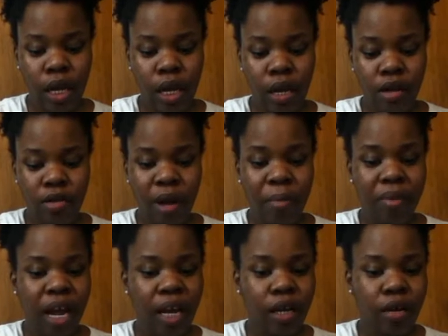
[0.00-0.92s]

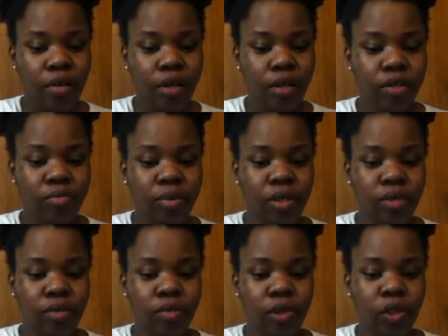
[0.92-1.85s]
I'm not going to
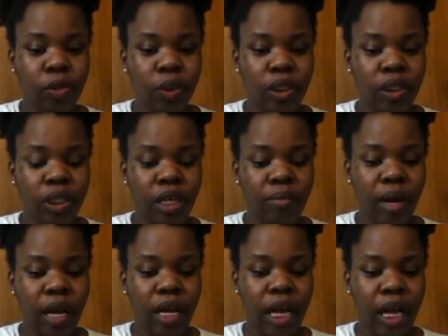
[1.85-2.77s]
be twisting
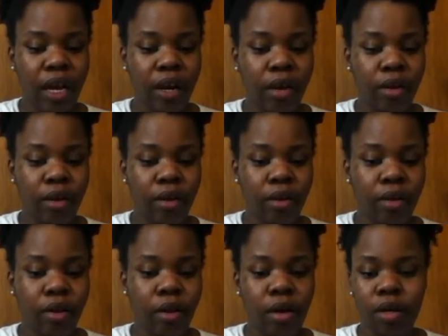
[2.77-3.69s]
my hair
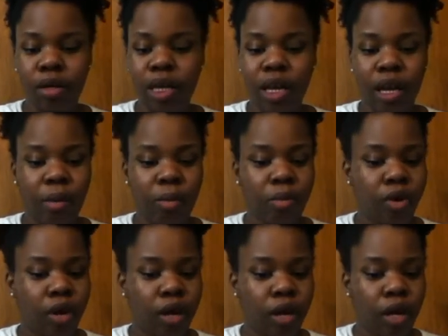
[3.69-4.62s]
on
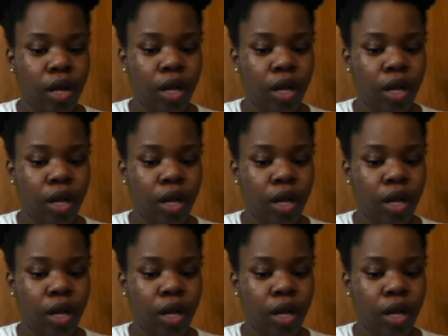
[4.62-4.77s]
camera,